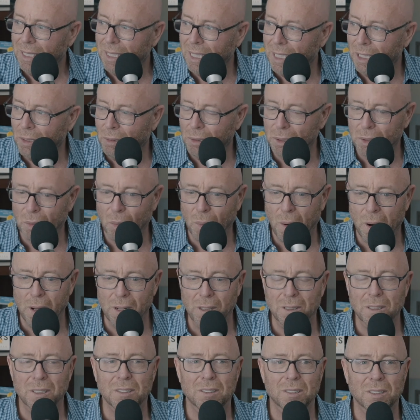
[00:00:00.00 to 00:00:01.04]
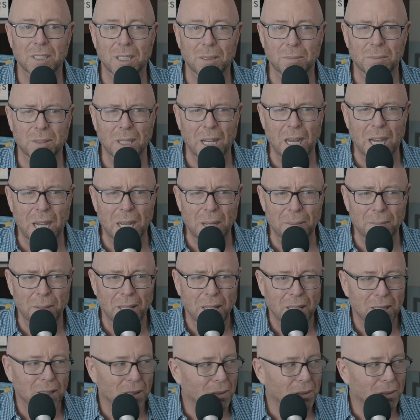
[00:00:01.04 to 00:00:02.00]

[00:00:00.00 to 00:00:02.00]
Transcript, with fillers: They go in the water at the same time.